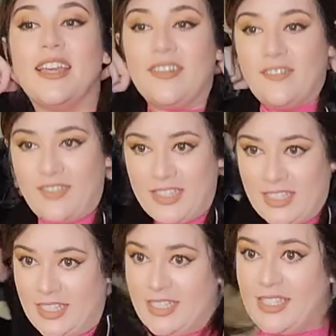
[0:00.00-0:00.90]
and
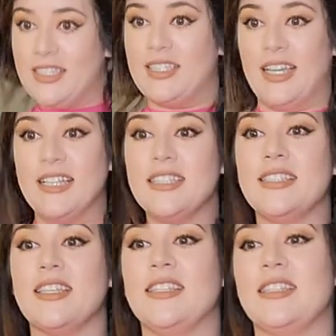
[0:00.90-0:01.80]
50
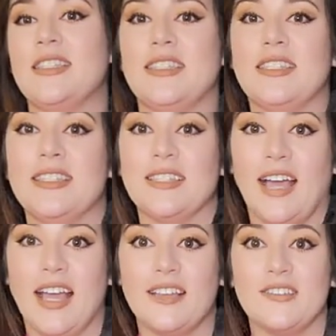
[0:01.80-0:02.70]
cents and this is in the
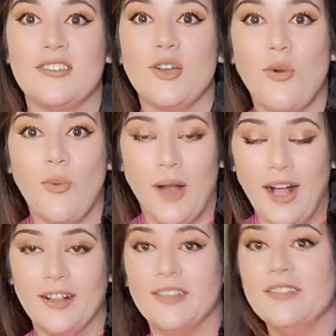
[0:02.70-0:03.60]
size
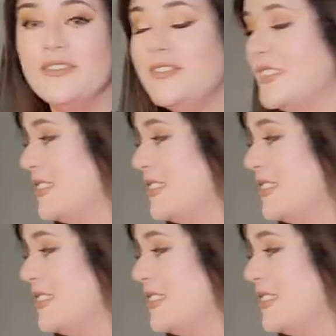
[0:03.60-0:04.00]
12.